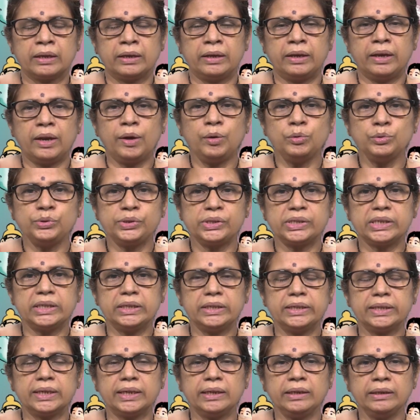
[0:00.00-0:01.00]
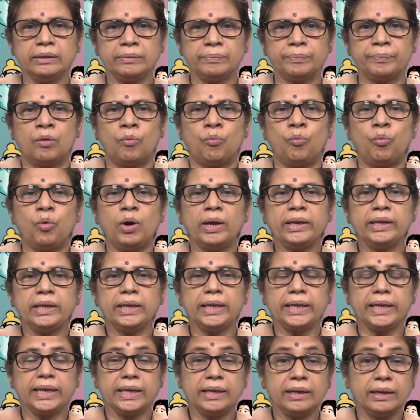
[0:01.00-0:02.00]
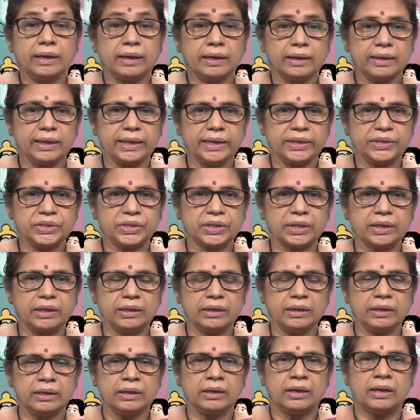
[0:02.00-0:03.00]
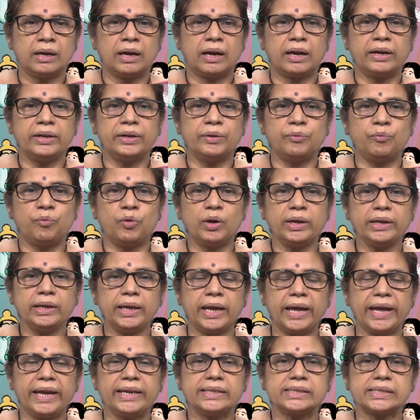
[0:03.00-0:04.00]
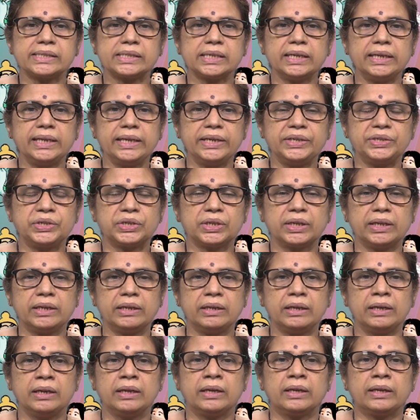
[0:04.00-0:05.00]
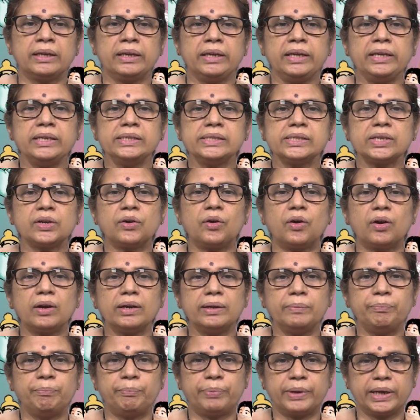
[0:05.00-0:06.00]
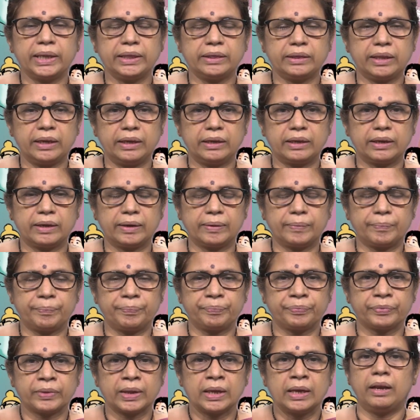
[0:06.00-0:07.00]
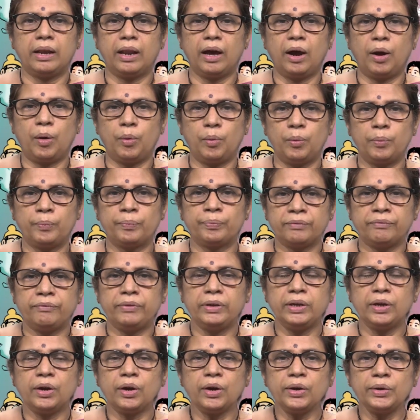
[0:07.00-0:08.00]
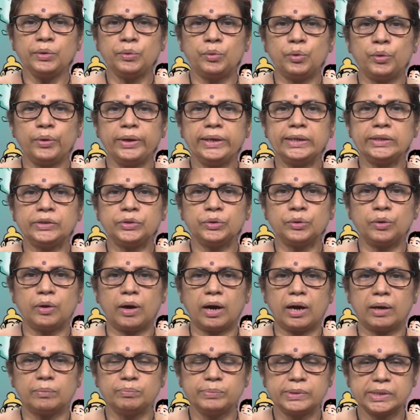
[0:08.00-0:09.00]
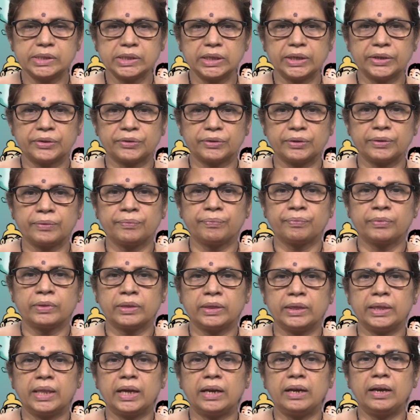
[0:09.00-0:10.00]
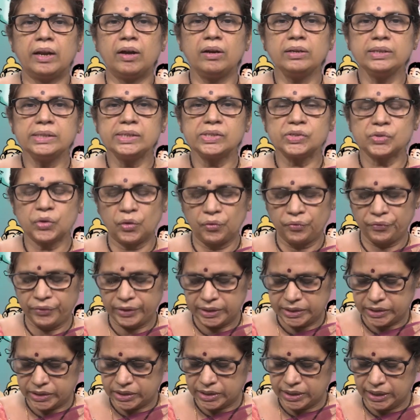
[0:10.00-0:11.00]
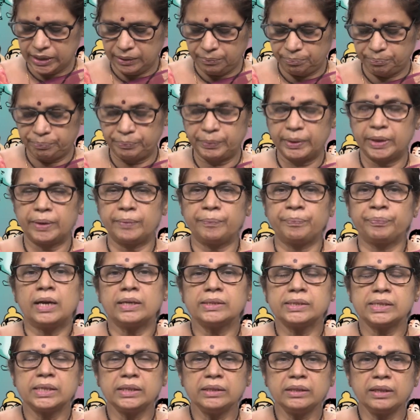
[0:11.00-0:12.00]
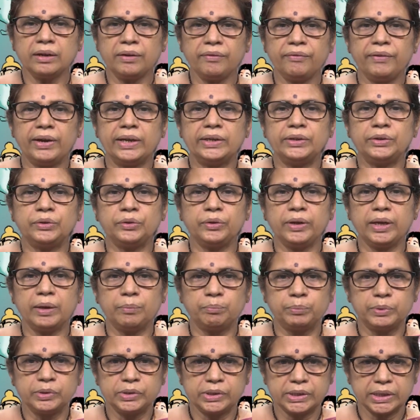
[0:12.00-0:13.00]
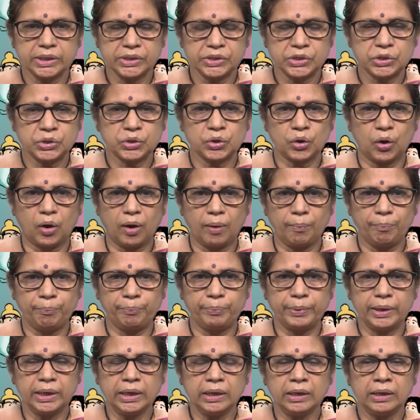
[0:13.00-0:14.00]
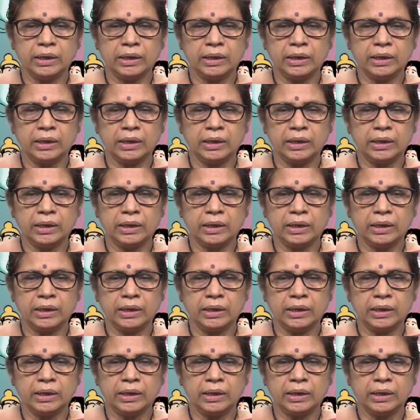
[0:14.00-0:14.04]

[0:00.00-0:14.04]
Now children, one inhalation and one exhalation is called breathing. Now we are going to observe the lungs of a sheep. Hasita went to a butcher's shop